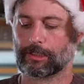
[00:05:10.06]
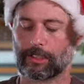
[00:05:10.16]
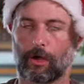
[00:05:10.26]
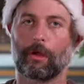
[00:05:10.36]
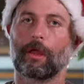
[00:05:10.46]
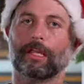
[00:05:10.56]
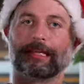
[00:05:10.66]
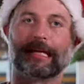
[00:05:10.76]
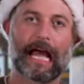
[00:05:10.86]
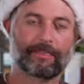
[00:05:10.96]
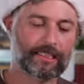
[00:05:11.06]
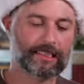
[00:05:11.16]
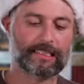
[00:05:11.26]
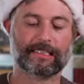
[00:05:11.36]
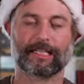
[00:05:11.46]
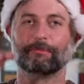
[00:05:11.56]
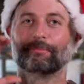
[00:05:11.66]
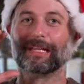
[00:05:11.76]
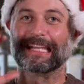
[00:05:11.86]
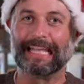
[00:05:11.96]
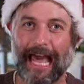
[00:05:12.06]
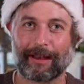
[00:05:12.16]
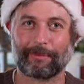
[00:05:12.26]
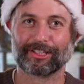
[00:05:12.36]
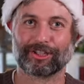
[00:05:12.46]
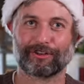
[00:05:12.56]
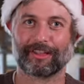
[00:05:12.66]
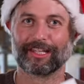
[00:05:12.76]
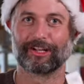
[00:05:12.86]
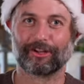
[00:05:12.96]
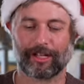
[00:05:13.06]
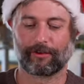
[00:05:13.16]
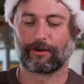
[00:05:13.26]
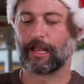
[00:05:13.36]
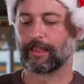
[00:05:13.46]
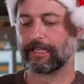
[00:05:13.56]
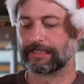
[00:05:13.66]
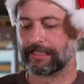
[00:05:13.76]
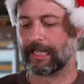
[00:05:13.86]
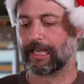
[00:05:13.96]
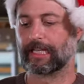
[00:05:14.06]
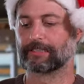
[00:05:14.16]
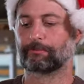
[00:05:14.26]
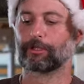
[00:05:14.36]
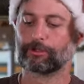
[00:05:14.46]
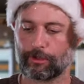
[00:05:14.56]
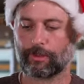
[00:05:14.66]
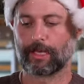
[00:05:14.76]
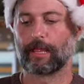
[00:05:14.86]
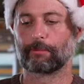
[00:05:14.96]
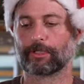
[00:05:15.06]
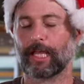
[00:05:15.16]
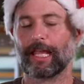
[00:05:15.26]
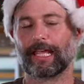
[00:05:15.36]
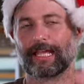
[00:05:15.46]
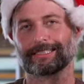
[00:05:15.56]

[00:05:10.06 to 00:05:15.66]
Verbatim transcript: So you got the seasoning, but you gotta make sure that you cook it right. This thing is Bluetooth enabled. It